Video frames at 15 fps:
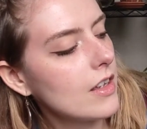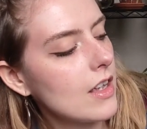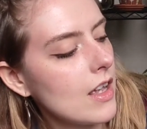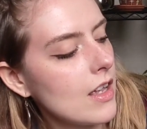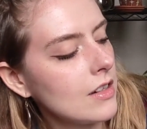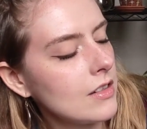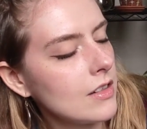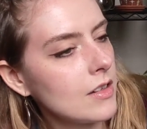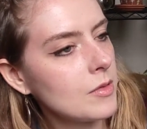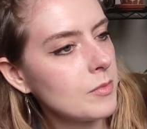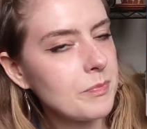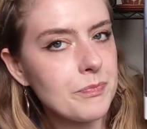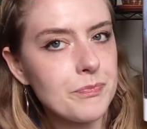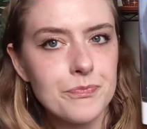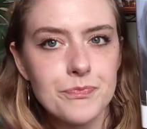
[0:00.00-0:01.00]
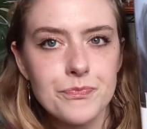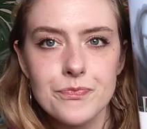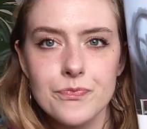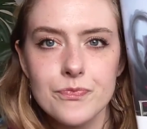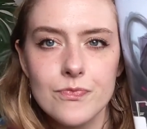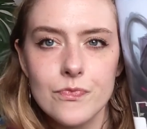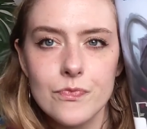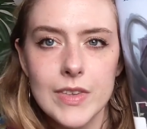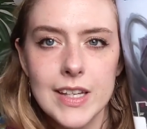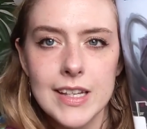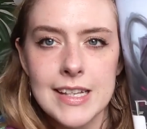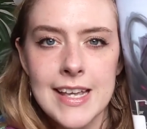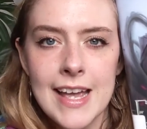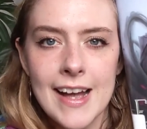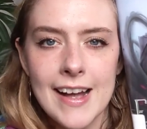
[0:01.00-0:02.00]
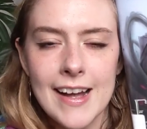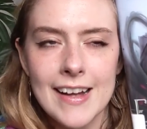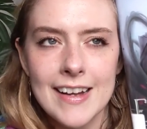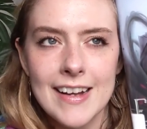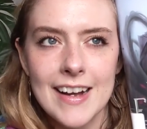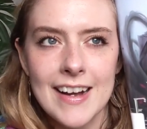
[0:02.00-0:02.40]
And yeah,